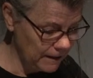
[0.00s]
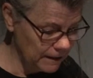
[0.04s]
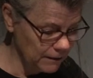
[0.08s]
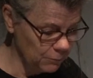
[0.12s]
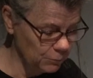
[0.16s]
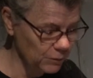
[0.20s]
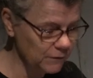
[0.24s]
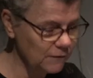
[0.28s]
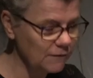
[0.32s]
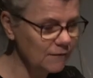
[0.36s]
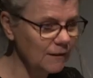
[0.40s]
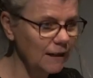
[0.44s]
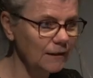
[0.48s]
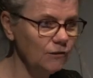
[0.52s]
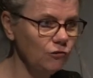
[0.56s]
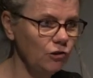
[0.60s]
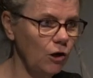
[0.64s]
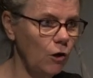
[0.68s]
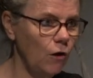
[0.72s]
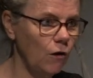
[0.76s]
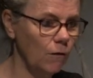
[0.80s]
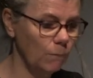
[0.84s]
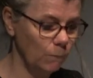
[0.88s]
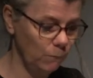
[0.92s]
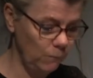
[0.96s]
It was such
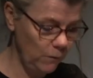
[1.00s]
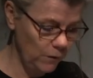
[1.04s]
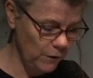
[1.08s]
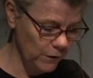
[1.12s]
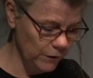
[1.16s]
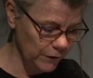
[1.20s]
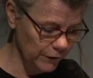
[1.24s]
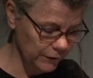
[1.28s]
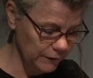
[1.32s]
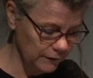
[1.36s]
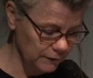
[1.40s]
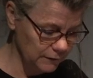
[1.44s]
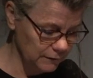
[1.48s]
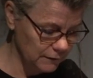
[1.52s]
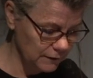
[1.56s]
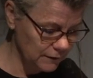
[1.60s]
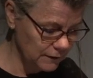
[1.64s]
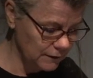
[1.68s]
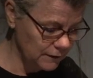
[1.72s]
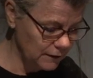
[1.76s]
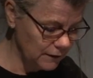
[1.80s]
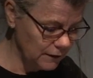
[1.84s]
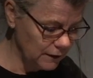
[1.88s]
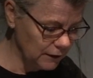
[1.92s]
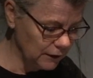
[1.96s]
hot work.
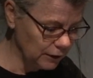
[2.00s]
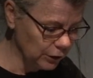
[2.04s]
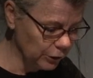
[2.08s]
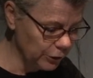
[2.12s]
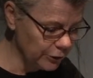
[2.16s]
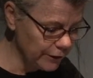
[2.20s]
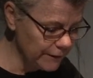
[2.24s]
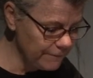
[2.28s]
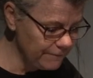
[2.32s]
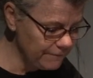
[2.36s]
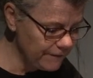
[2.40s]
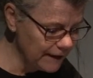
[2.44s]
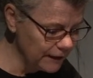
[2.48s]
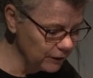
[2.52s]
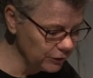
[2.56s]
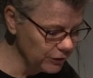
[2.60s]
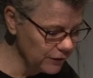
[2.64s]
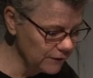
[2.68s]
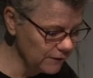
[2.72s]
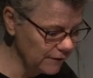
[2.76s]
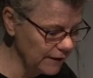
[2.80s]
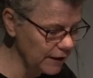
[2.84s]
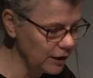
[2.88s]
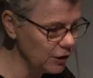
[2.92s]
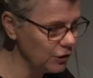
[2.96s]
Glory felt
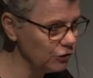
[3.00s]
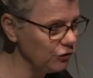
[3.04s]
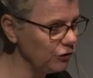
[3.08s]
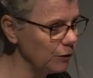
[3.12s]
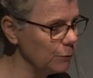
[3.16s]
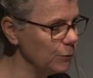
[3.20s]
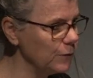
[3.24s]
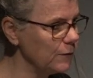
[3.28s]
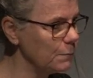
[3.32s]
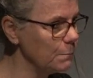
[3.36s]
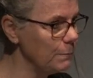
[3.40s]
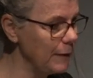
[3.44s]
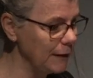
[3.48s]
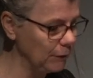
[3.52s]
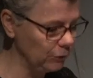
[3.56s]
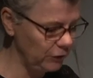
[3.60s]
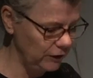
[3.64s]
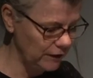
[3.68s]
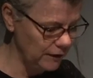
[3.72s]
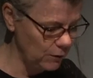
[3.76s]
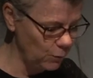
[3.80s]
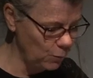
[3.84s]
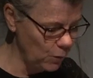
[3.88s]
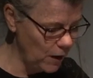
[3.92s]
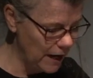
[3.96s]
as though she was
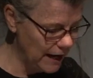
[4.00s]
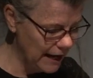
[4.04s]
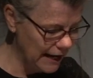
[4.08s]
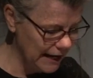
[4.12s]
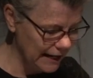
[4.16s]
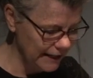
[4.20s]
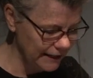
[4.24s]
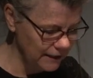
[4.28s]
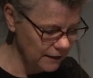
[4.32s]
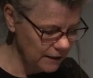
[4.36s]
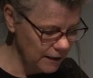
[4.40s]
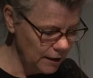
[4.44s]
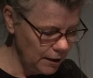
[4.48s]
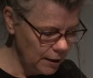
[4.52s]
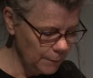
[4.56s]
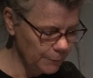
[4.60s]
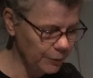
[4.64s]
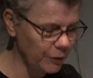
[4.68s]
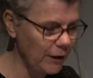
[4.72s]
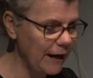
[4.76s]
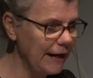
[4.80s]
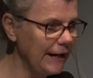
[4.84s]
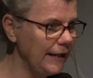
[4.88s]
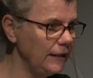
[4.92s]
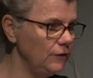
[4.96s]
melting away,
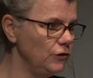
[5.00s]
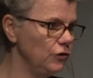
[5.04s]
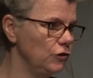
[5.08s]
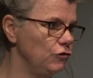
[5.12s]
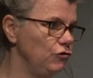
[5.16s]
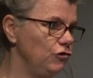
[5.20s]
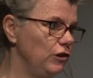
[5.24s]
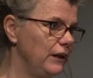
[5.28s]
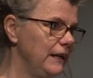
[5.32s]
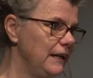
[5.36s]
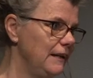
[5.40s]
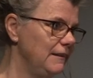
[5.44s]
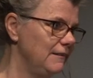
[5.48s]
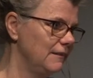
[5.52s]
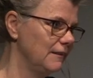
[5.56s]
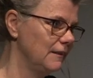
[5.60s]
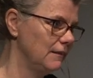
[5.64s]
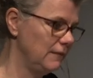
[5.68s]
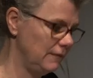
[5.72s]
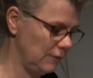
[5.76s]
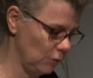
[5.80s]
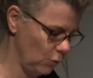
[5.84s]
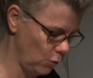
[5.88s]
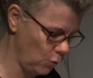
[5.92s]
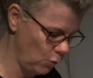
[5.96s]
praying to
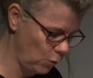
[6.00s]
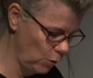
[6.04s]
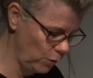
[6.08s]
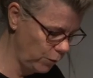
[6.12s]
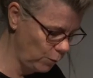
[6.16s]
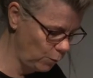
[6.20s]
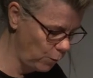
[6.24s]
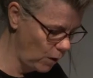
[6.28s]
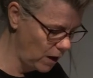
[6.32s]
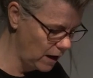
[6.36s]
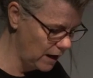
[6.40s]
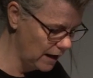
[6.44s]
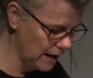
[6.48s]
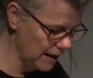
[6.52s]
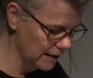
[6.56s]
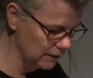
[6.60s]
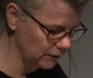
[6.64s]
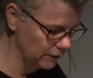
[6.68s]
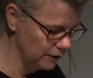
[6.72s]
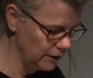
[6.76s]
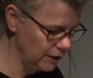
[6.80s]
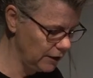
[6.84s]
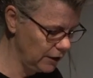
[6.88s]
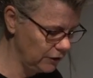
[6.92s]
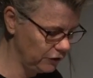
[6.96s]
Jesus all the
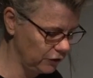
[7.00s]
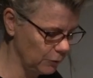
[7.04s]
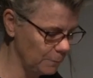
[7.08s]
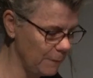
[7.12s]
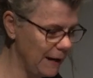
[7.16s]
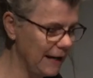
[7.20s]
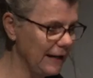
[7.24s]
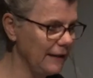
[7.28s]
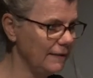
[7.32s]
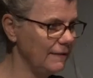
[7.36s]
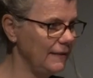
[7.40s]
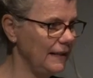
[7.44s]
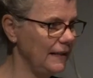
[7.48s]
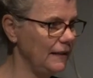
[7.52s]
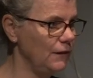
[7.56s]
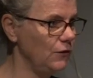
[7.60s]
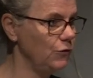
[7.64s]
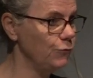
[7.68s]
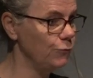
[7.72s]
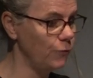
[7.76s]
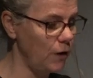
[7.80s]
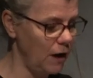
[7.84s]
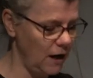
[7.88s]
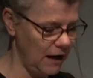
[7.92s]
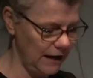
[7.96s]
while to make
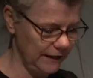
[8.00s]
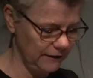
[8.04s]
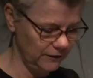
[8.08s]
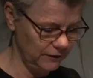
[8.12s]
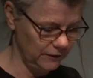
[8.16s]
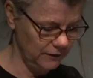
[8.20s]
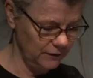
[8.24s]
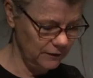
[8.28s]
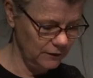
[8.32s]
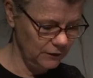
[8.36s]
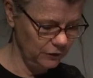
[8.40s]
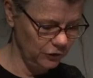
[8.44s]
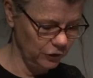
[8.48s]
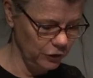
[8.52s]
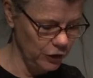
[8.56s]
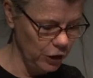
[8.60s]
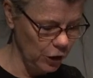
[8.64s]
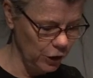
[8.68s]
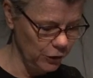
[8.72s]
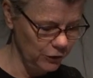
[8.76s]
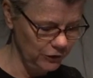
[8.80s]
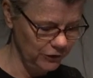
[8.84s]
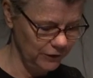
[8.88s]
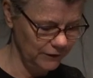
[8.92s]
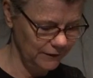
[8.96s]
things right, to
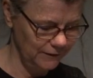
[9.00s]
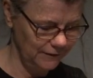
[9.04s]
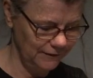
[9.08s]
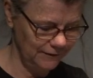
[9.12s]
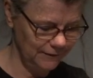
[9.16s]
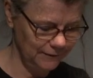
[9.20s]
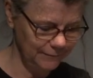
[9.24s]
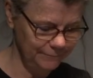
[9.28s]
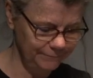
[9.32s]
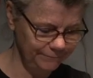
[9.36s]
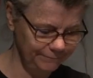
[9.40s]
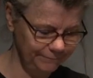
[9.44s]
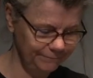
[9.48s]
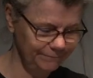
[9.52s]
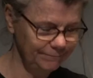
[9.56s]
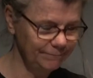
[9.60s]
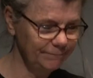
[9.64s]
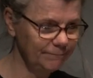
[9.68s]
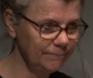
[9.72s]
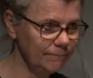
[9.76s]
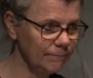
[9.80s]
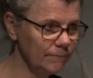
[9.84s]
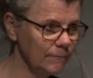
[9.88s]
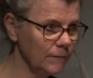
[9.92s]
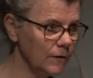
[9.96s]
notice.
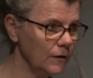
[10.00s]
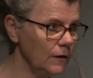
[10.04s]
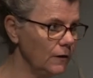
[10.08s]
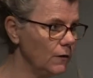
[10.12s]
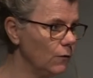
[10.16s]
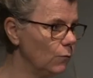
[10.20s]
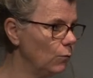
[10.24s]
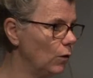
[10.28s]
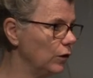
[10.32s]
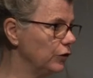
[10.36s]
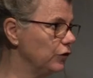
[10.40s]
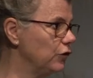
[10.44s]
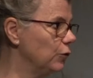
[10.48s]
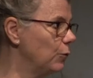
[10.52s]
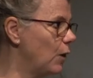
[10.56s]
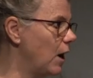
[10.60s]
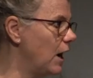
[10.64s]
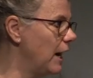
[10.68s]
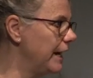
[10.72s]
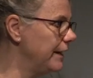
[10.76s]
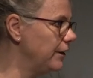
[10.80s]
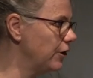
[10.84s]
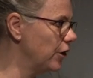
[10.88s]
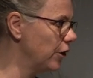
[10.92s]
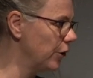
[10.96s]
What do
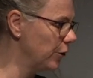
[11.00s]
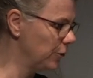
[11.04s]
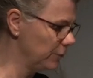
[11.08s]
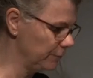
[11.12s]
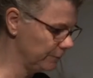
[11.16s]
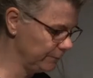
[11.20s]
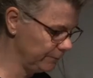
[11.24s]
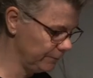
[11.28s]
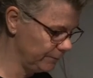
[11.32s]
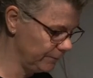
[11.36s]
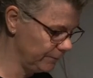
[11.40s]
I know?